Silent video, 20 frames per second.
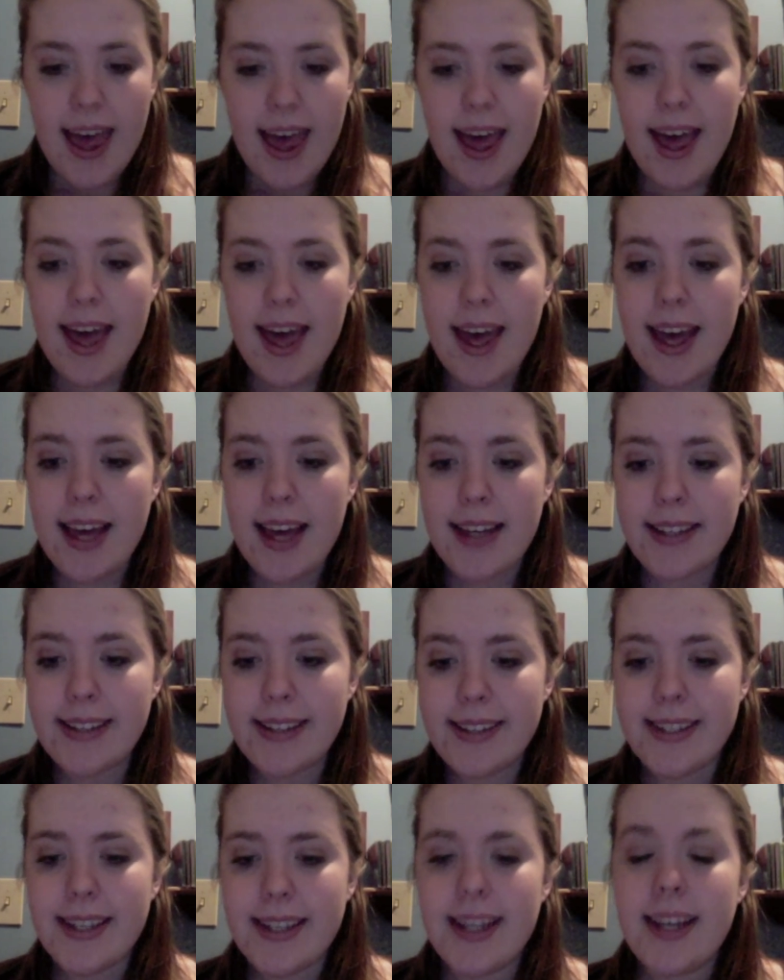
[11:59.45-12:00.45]

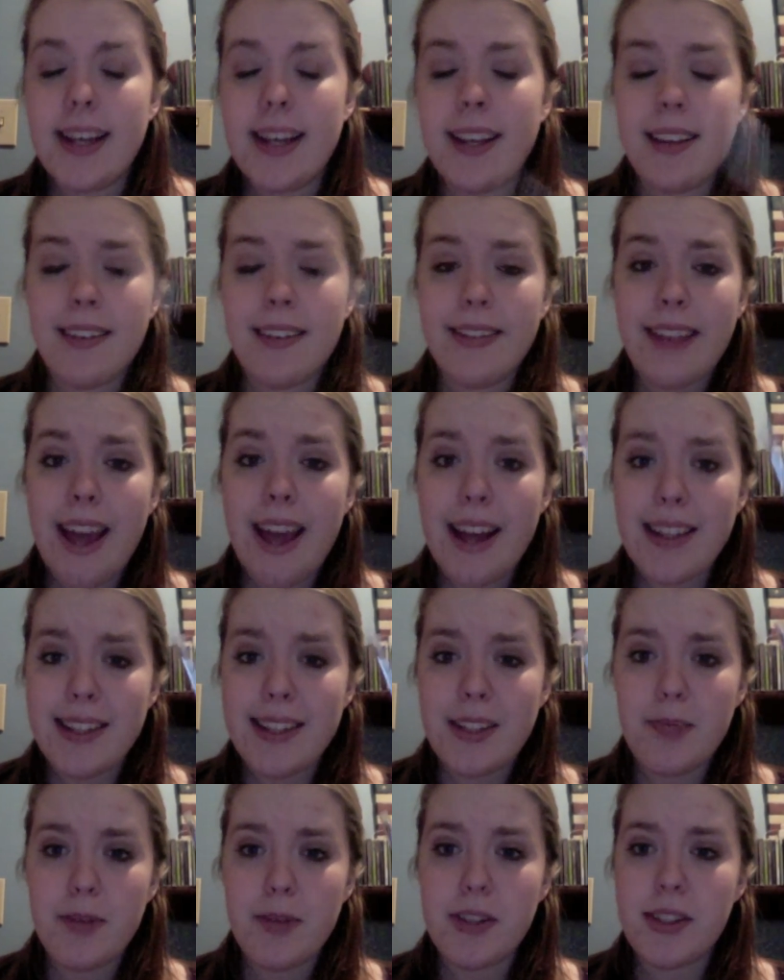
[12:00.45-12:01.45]
And
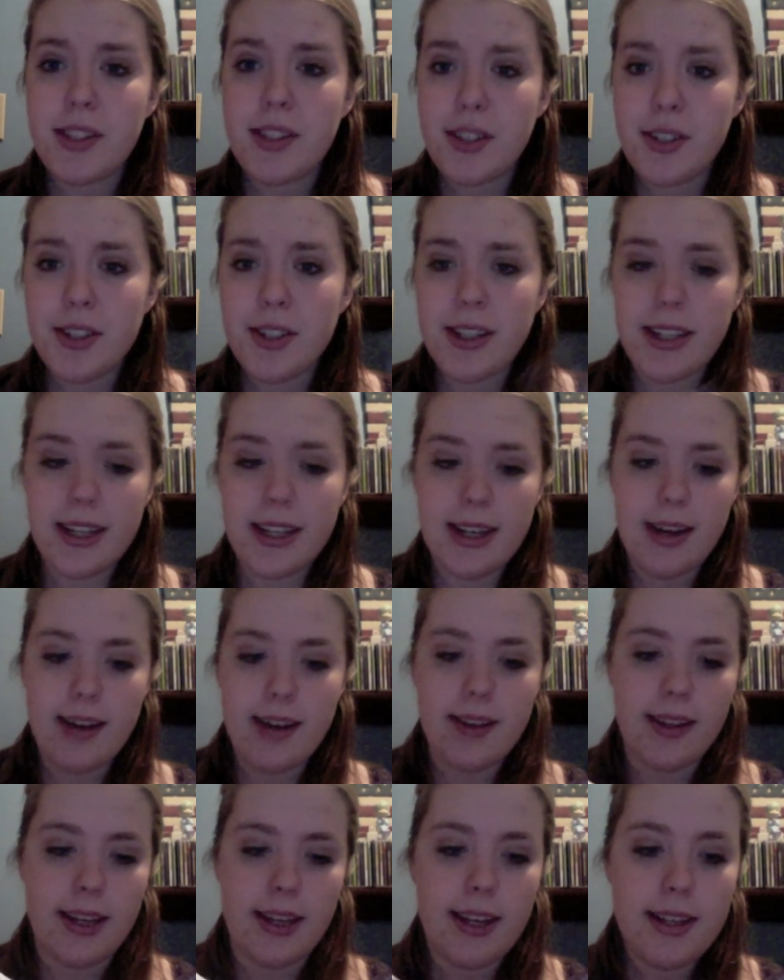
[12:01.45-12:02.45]
last but certainly
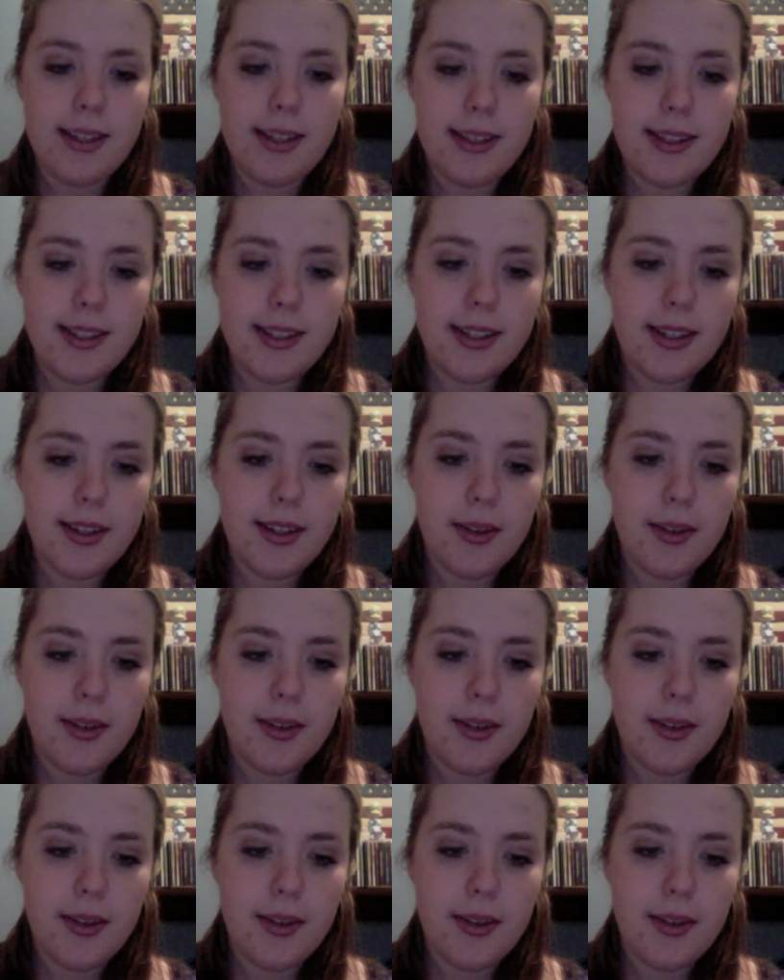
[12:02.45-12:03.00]
not least,